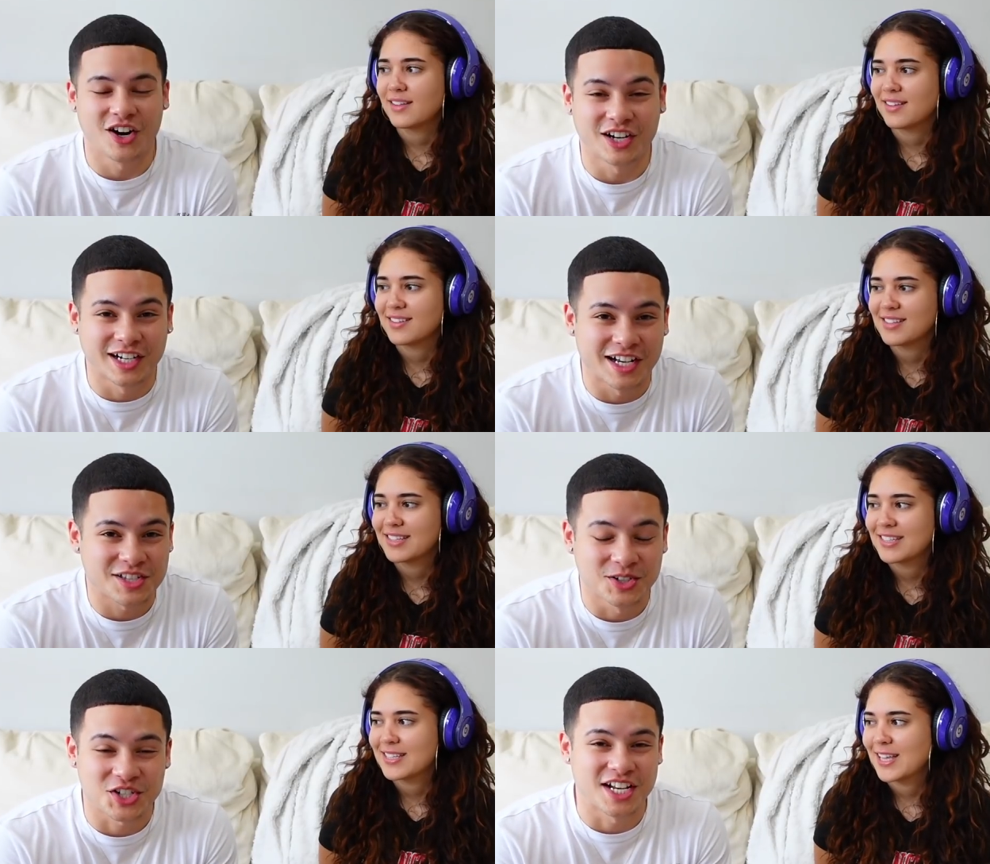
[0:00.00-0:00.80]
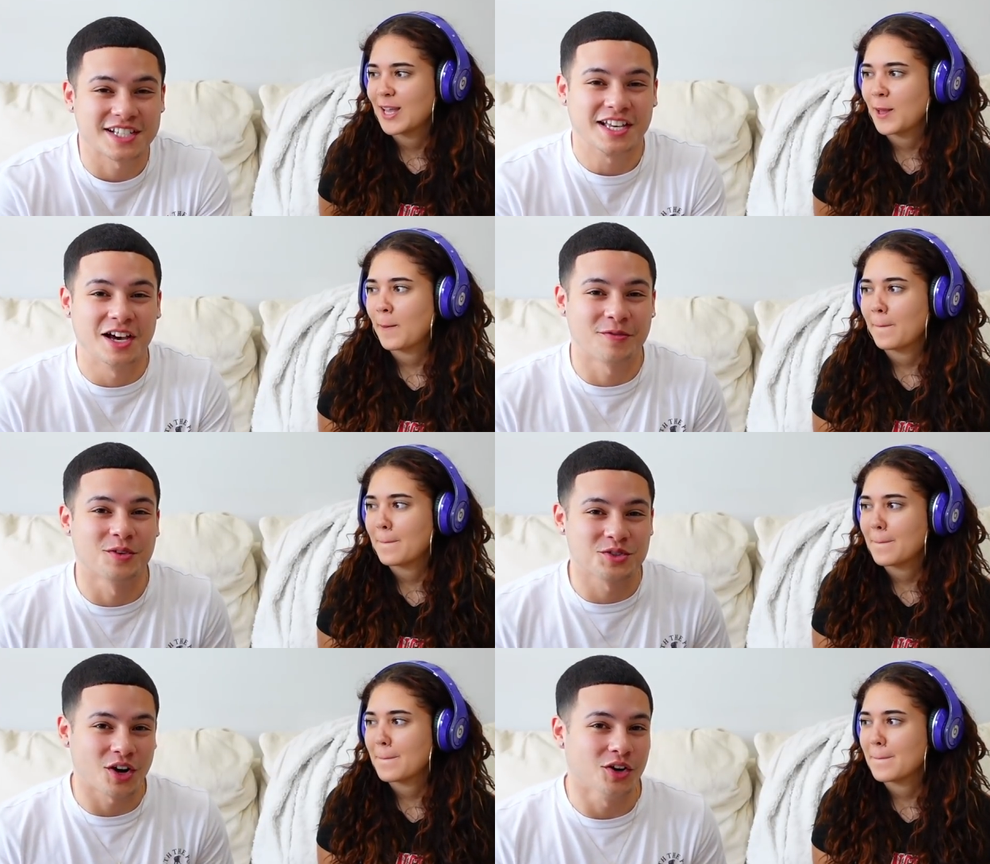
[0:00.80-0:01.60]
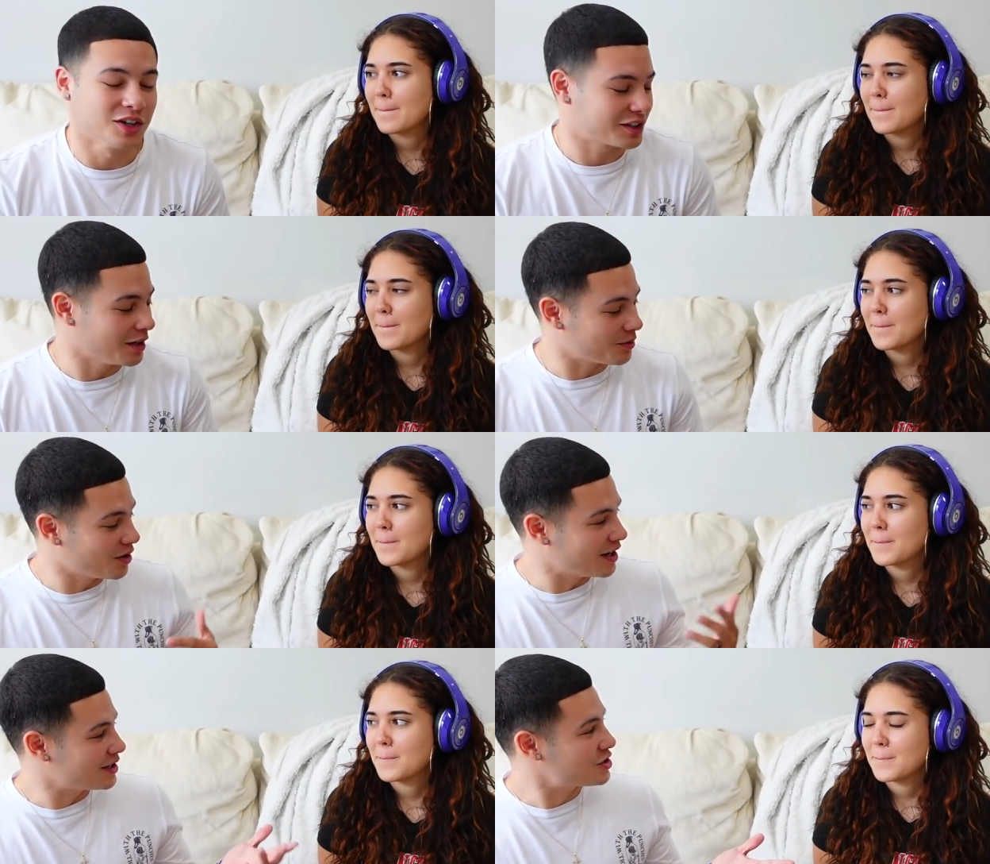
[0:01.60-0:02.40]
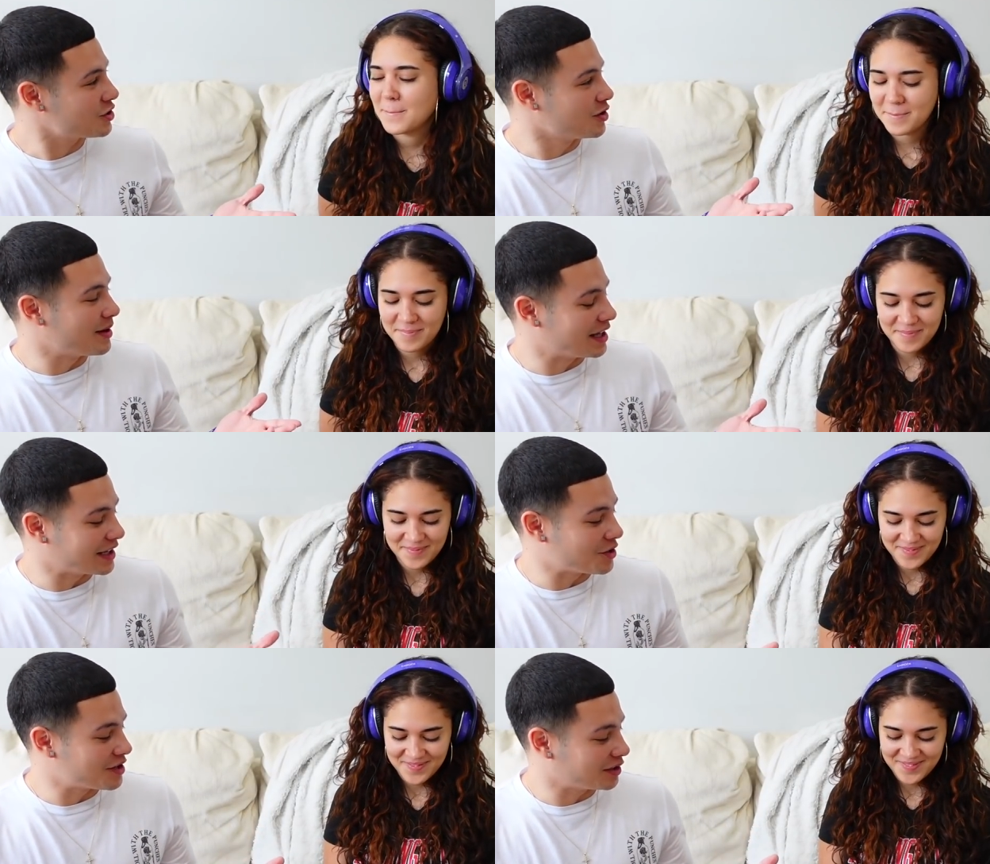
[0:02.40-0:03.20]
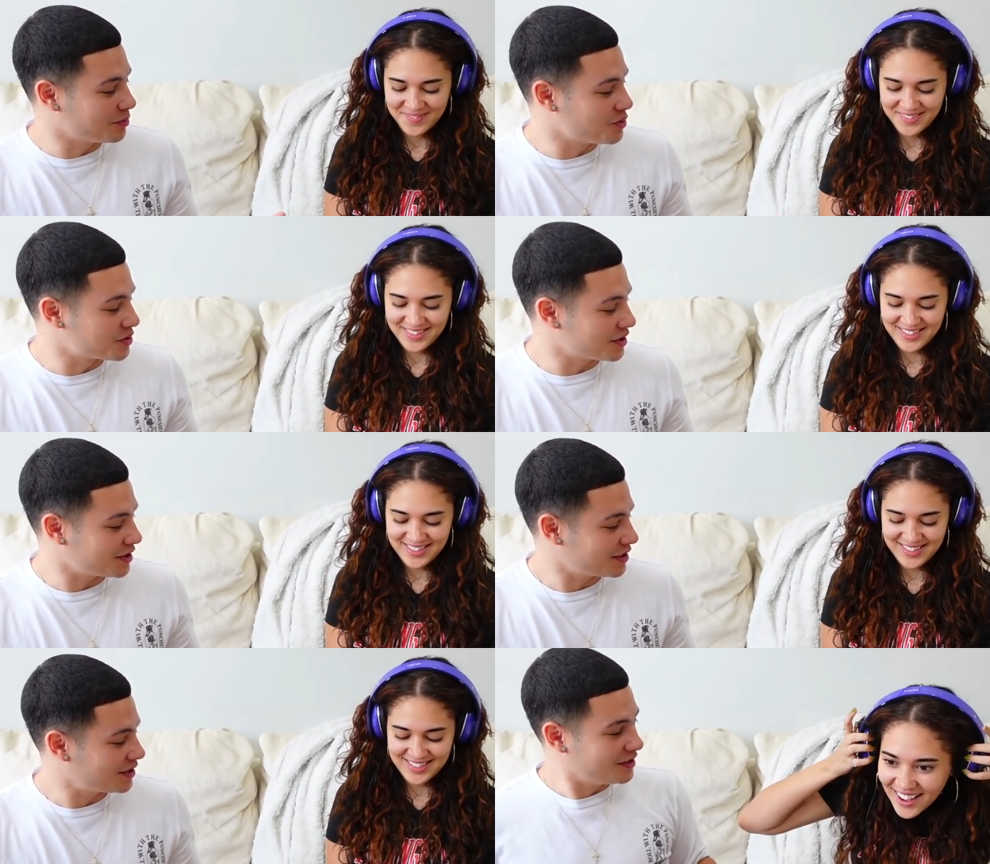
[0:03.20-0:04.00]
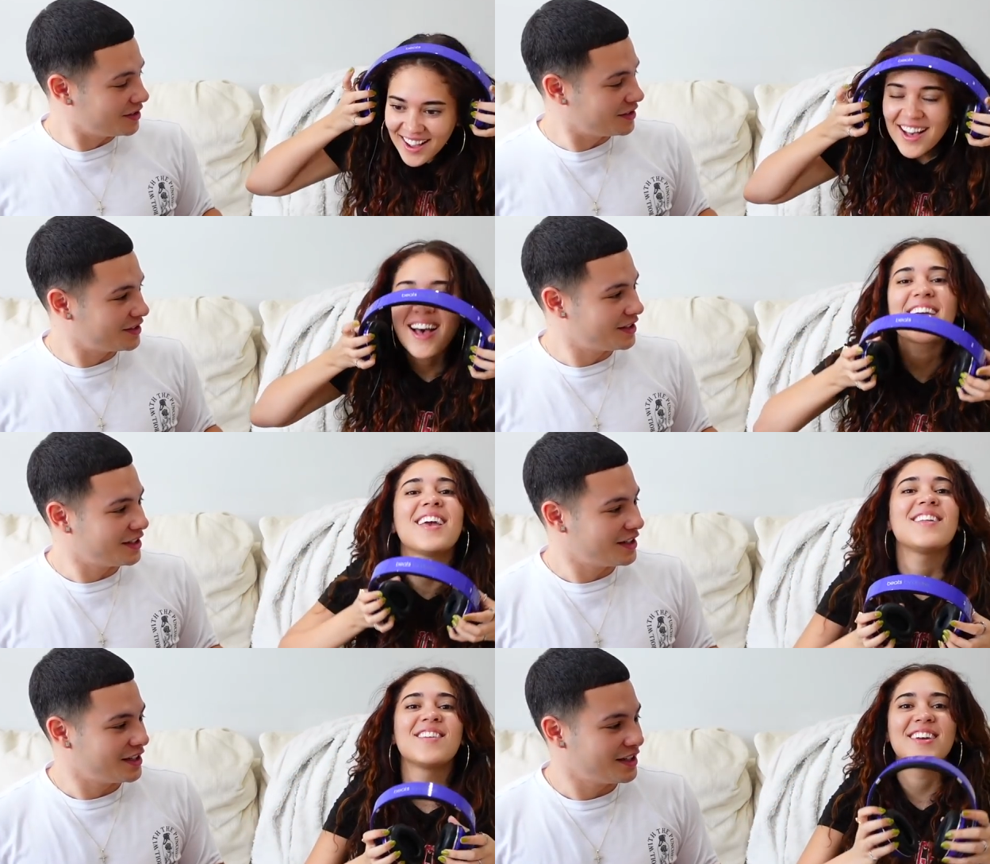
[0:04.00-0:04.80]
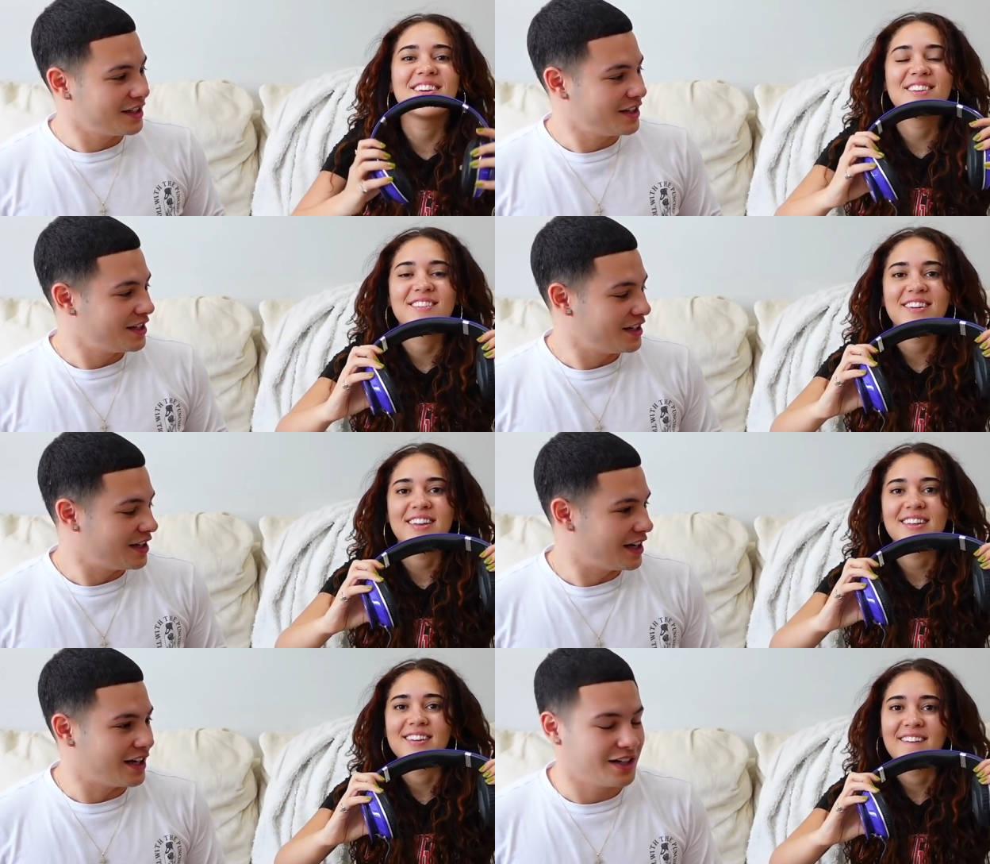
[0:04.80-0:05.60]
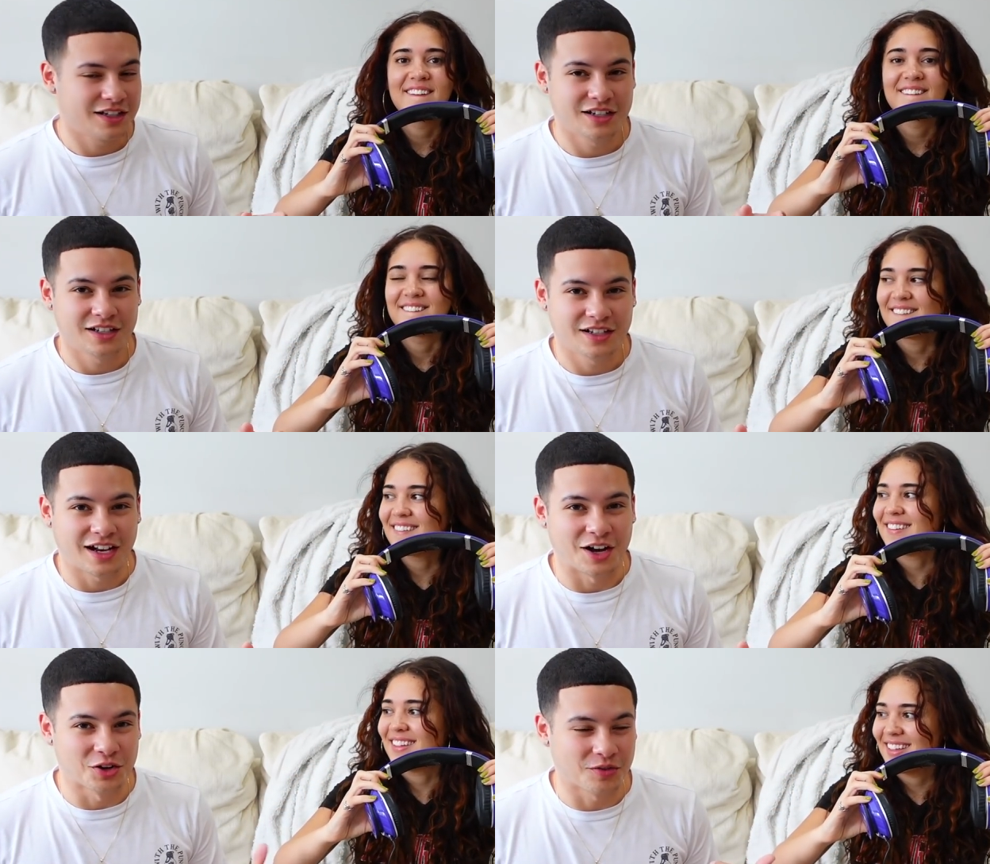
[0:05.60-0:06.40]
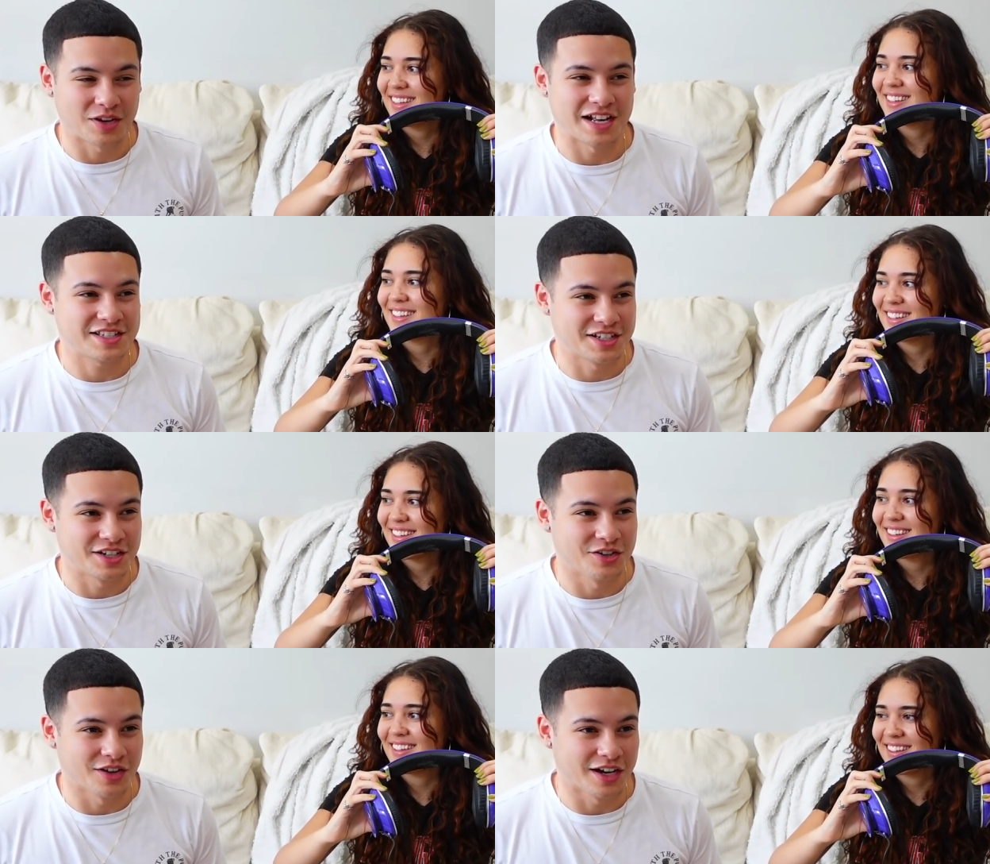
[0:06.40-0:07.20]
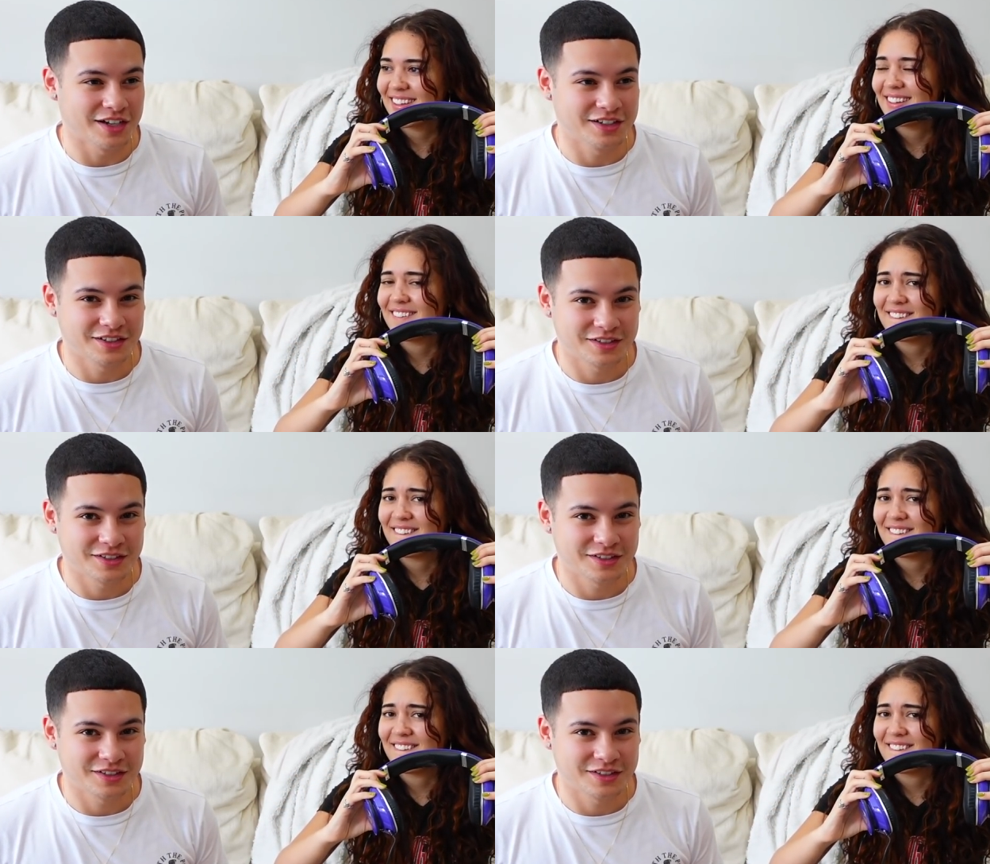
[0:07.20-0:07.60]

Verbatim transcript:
Speaker 1: All right, guys. So she has the headphones all hooked up. Go ahead, show them how loud you got the music.
Speaker 2: I can't even hear you already.
Speaker 1: I don't know if you guys can hear that.